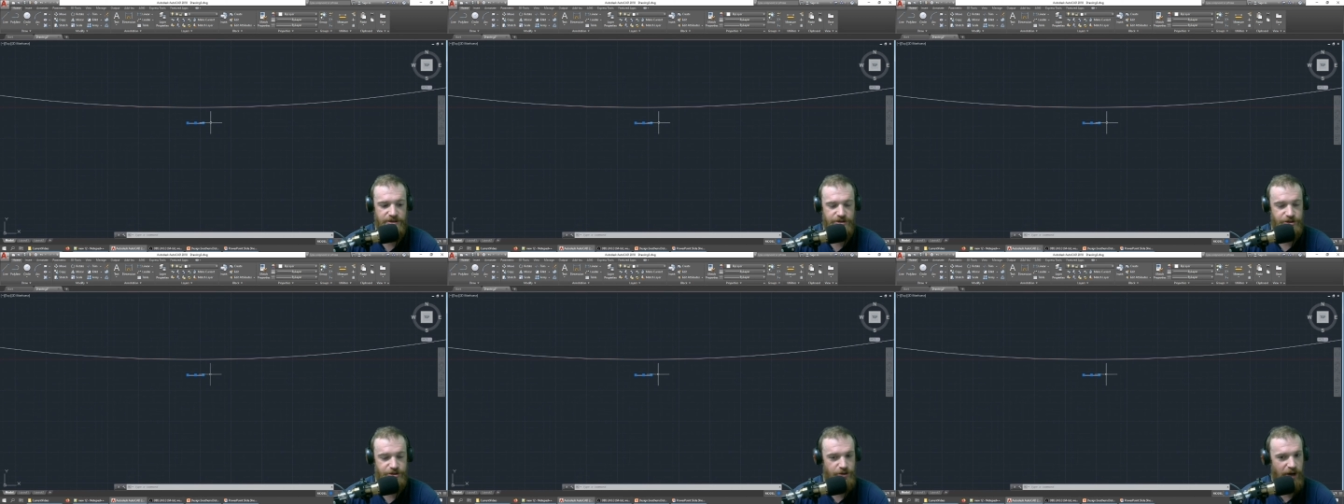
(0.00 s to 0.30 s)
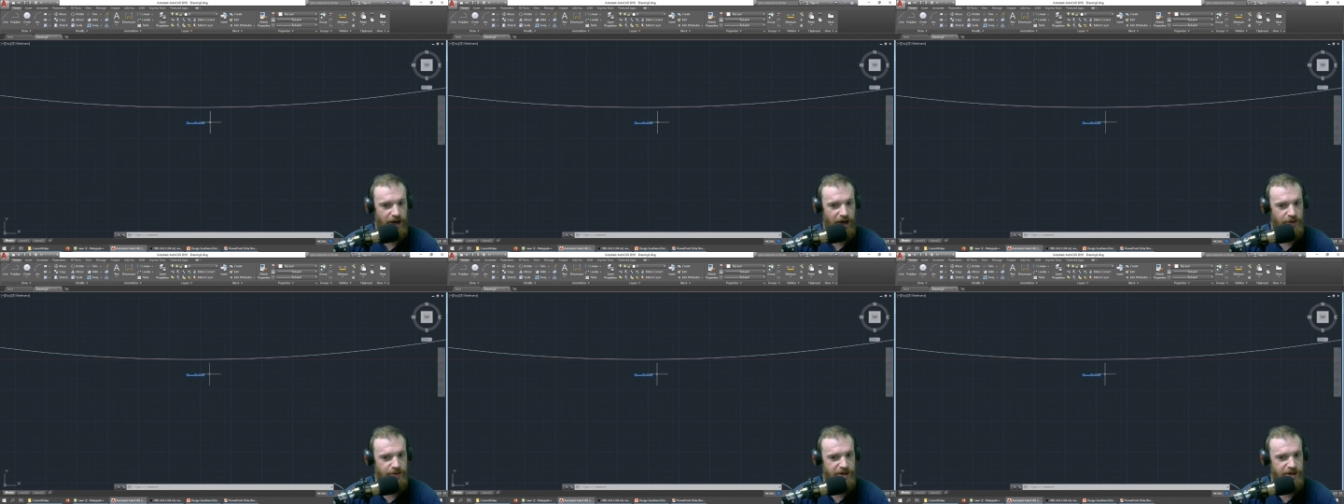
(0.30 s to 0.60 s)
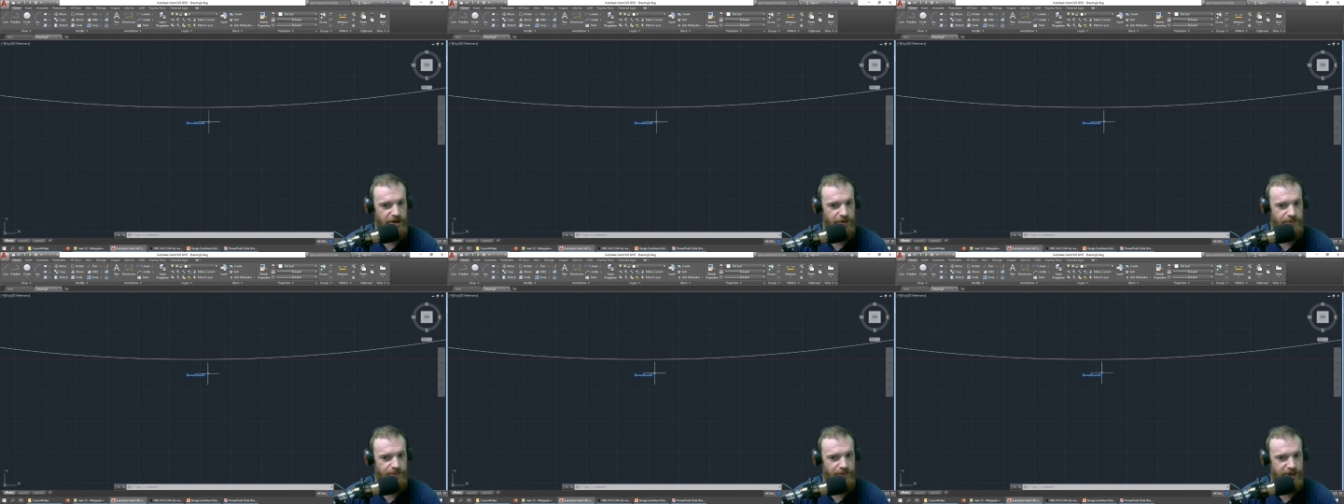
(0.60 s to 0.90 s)
So how do we get
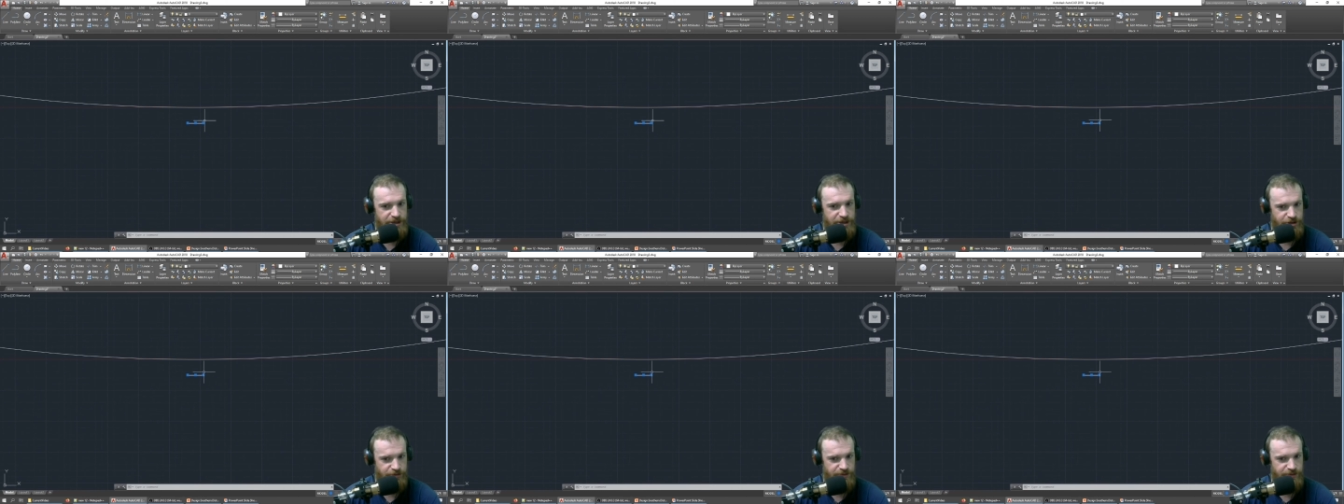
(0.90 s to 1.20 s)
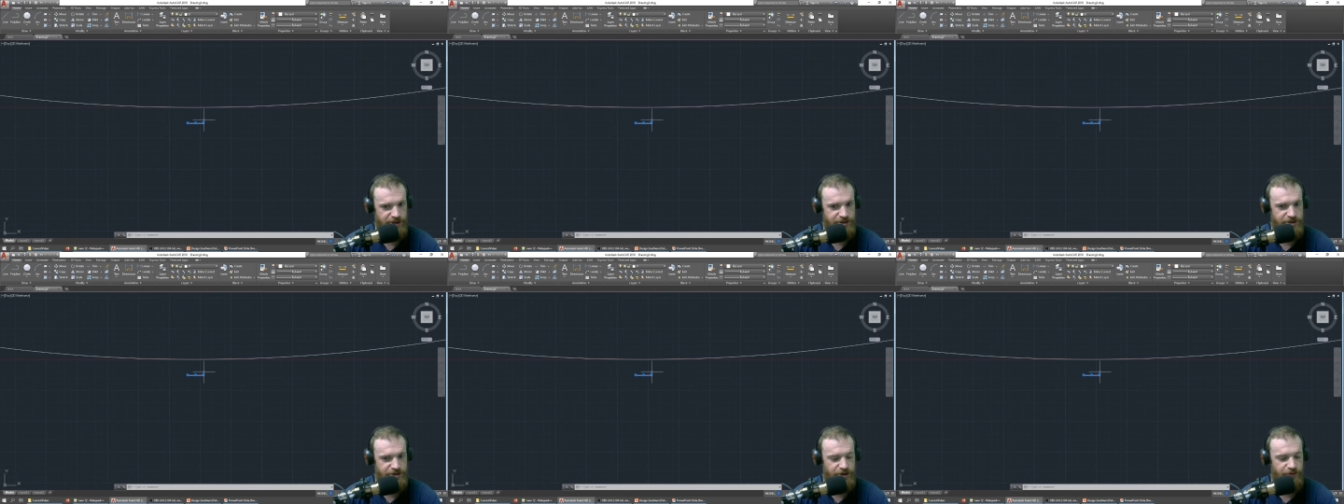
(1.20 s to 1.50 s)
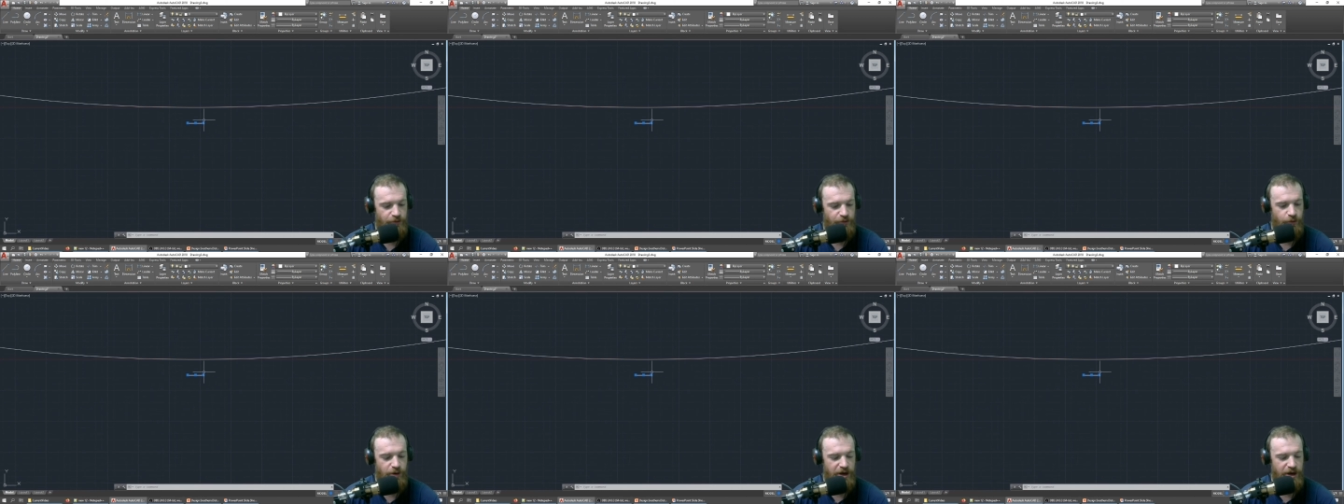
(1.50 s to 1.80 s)
our measurement
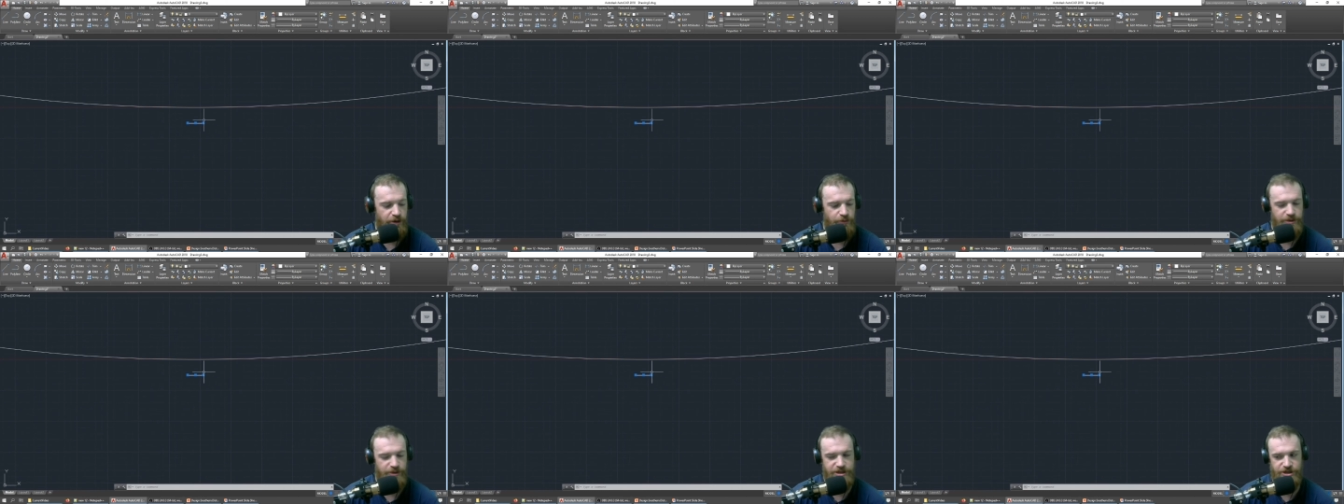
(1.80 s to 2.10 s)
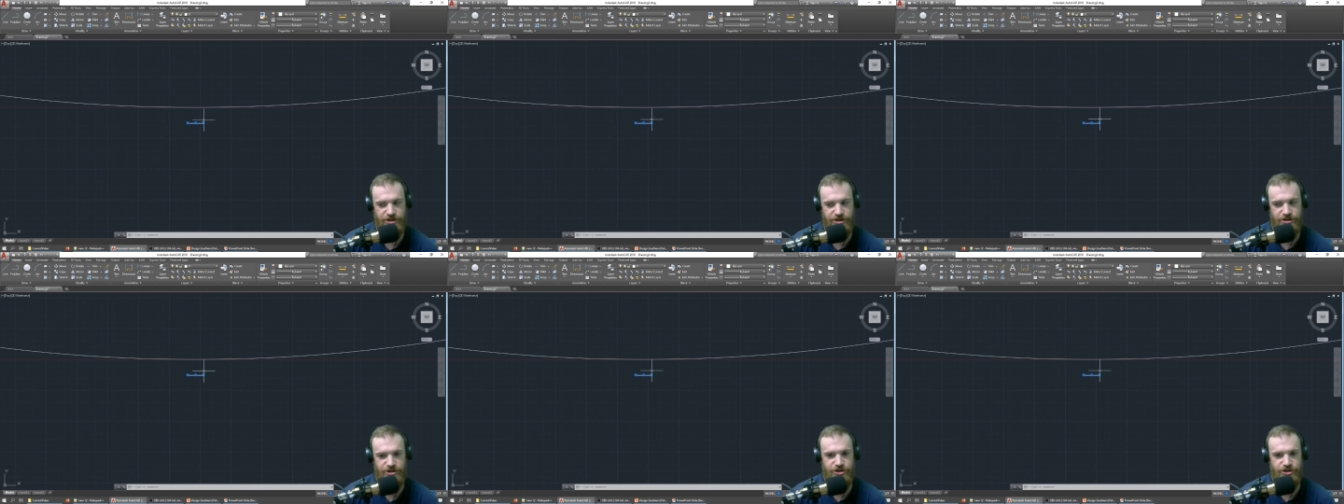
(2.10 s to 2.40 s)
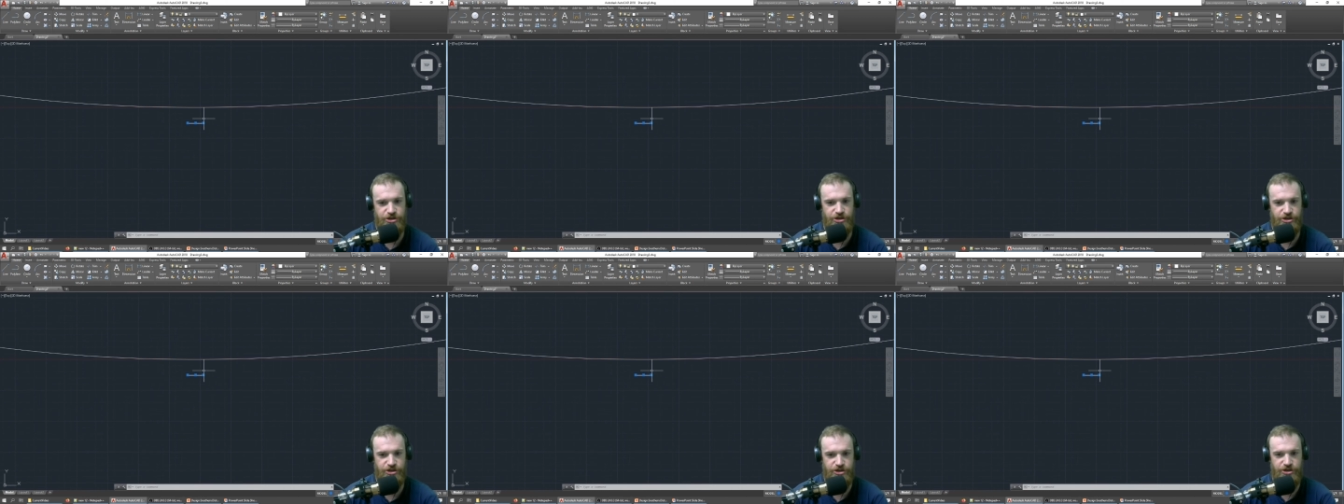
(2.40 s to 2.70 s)
of where we should
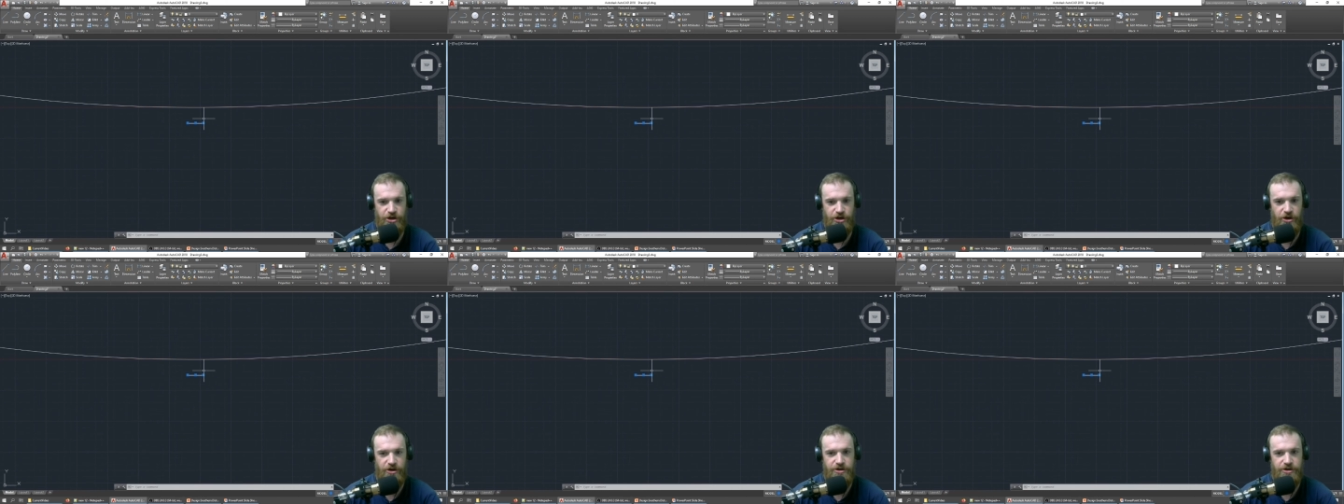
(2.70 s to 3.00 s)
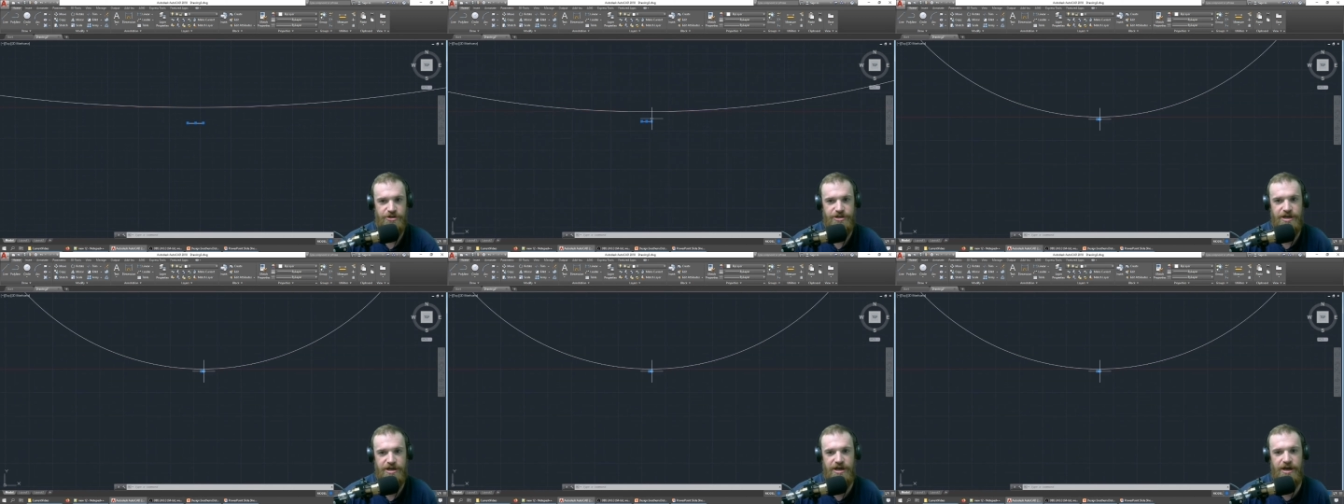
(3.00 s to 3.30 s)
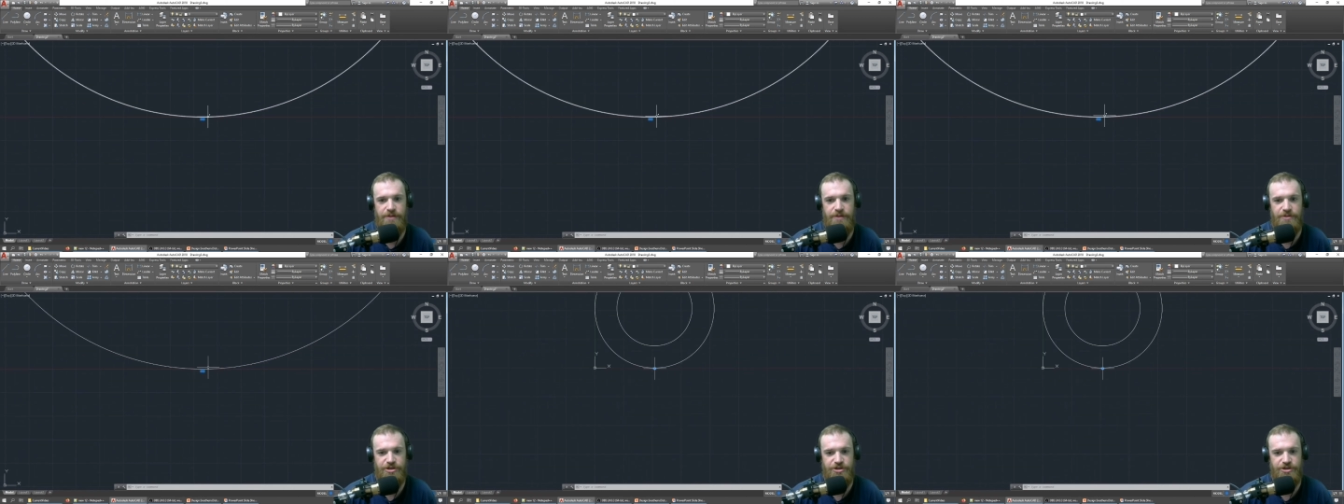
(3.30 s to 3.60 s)
start and
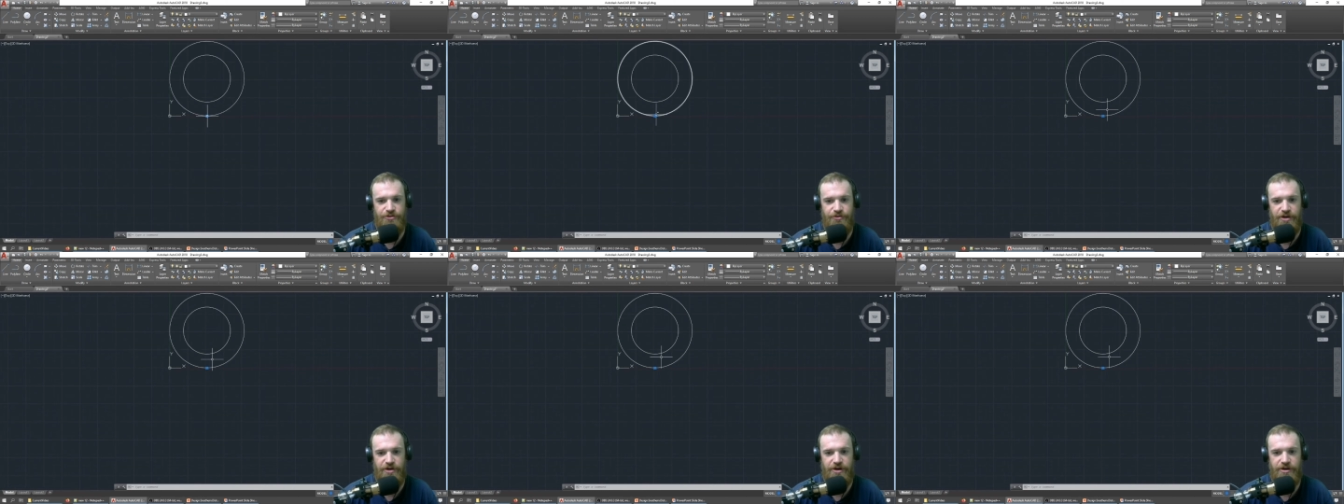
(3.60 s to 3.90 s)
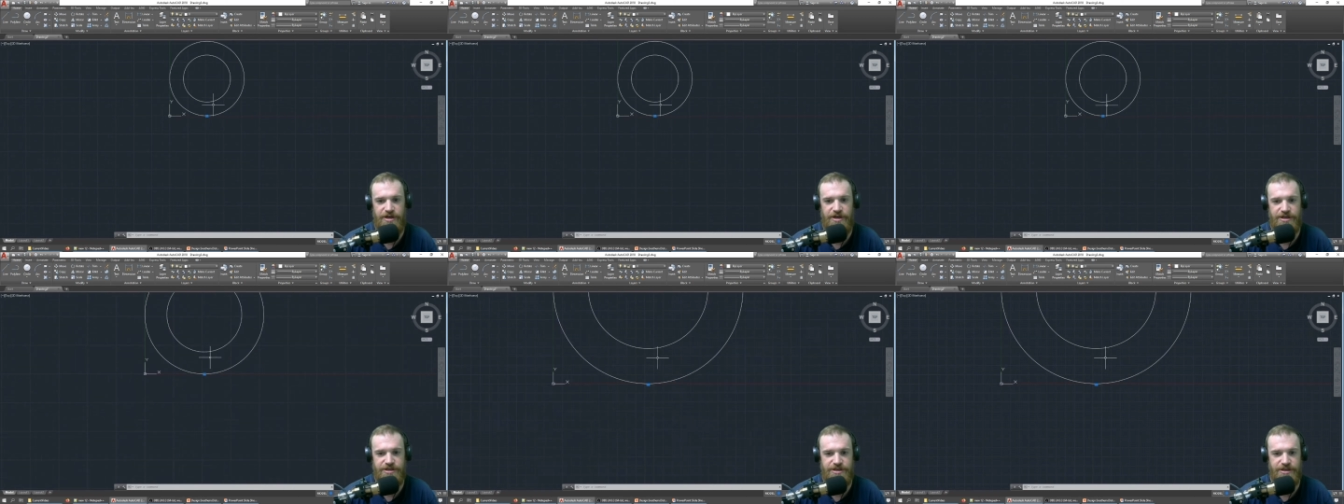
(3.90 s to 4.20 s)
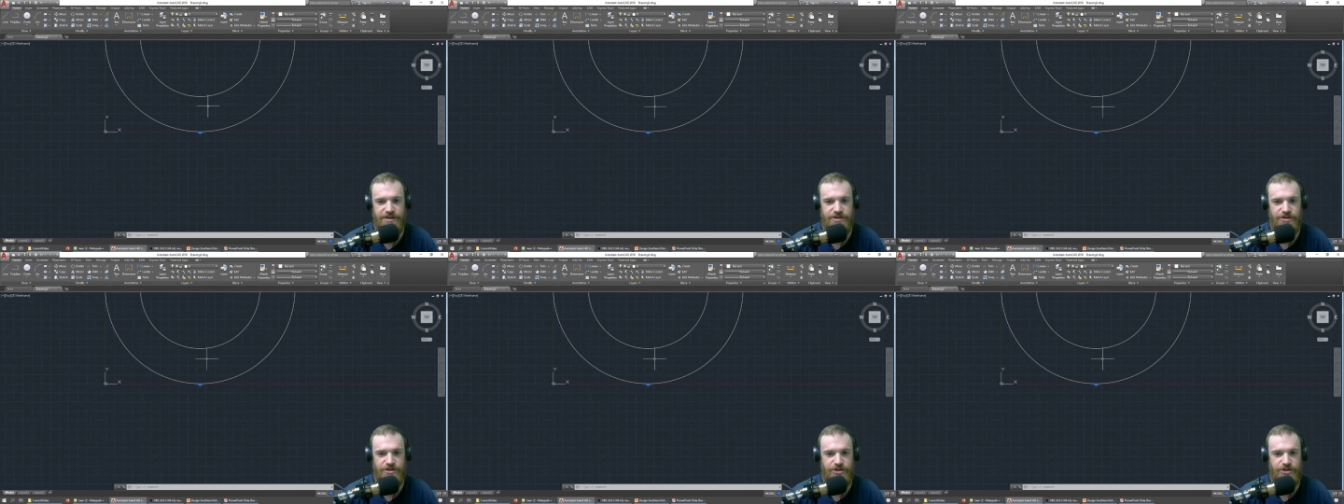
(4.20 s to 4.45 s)
how much the variance is?